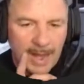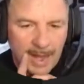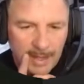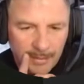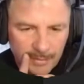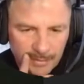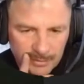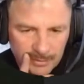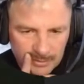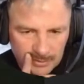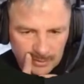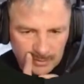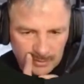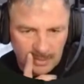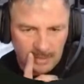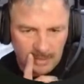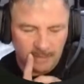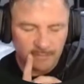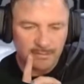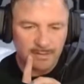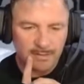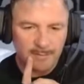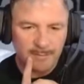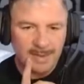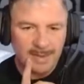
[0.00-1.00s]
other
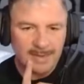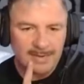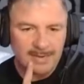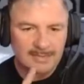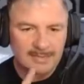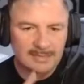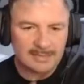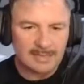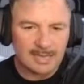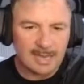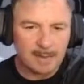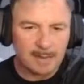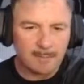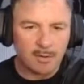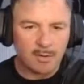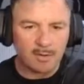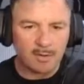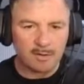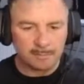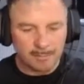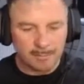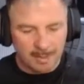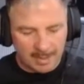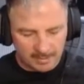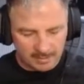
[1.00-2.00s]
stuff that may need to come
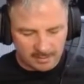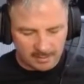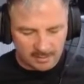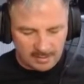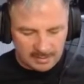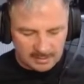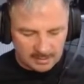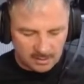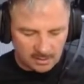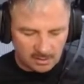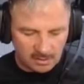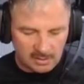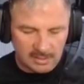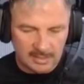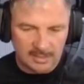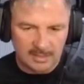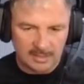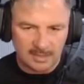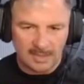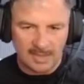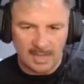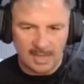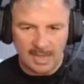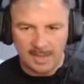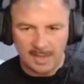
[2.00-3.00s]
on. But this early in
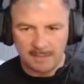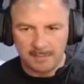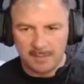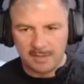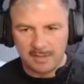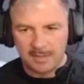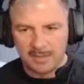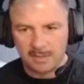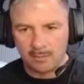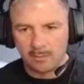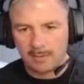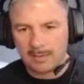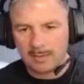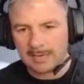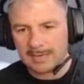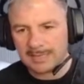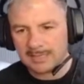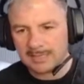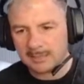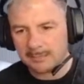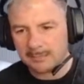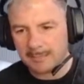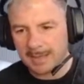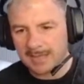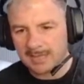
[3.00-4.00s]
the game, I think we can
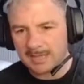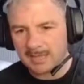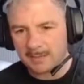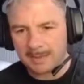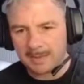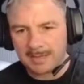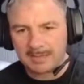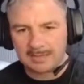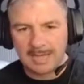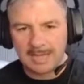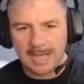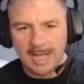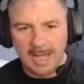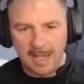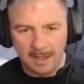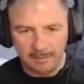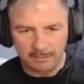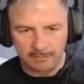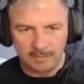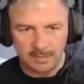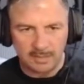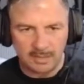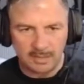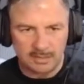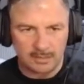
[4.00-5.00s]
expand the bus
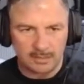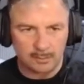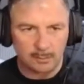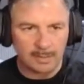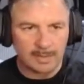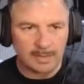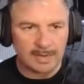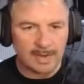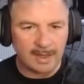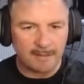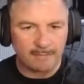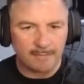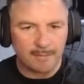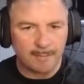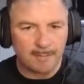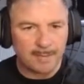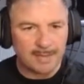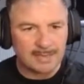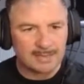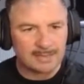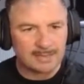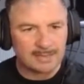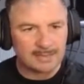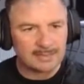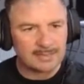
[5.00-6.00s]
after this. We can have the
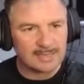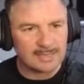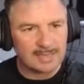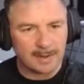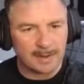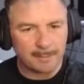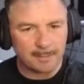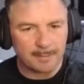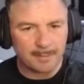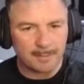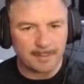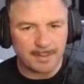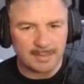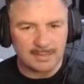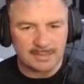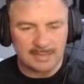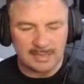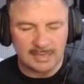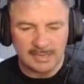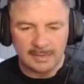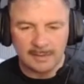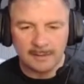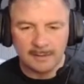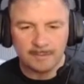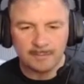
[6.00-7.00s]
basic setup of the bus
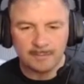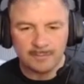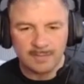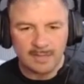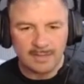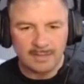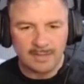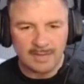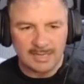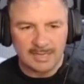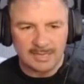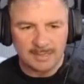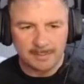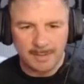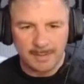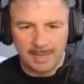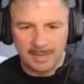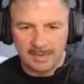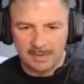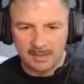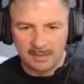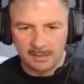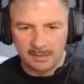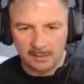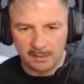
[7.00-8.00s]
here, and then
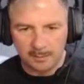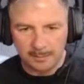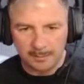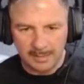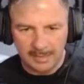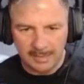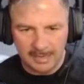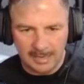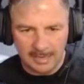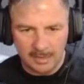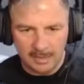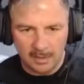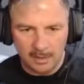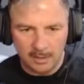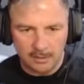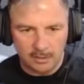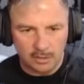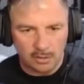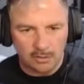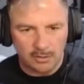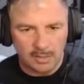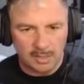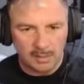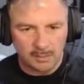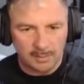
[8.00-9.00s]
expand it a little bit later. I
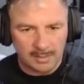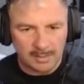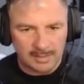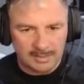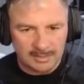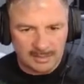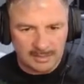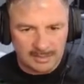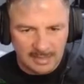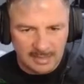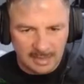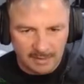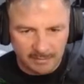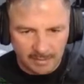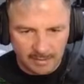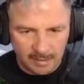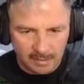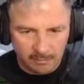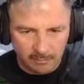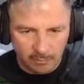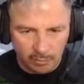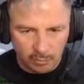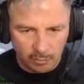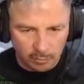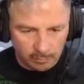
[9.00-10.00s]
don't think we need to save any
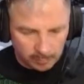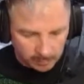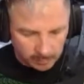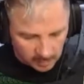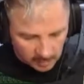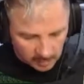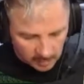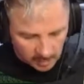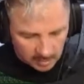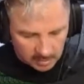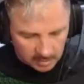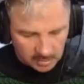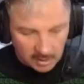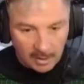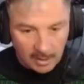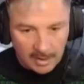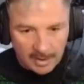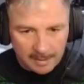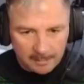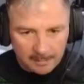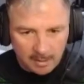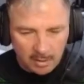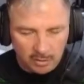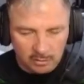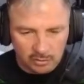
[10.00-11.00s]
room. So I
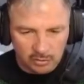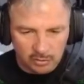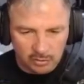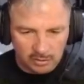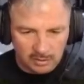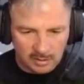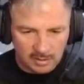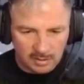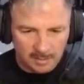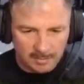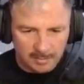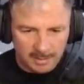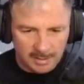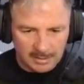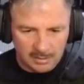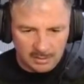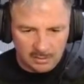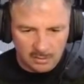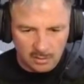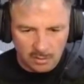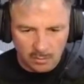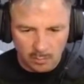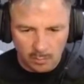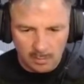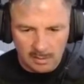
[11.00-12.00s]
am conscious that the bus
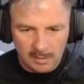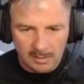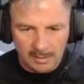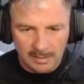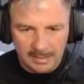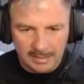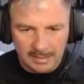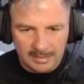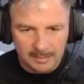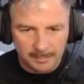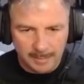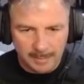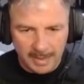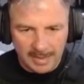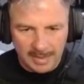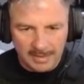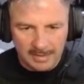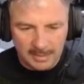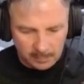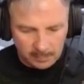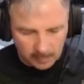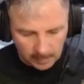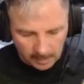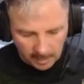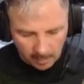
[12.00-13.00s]
will expand
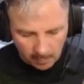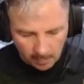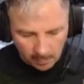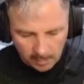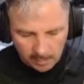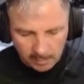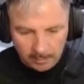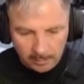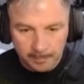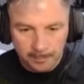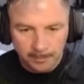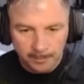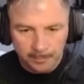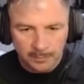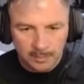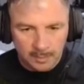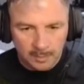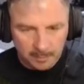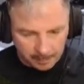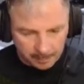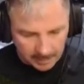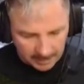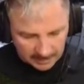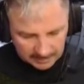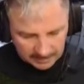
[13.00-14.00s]
as we go on.
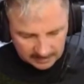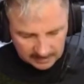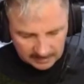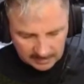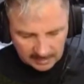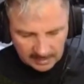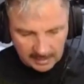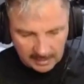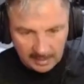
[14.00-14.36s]
But,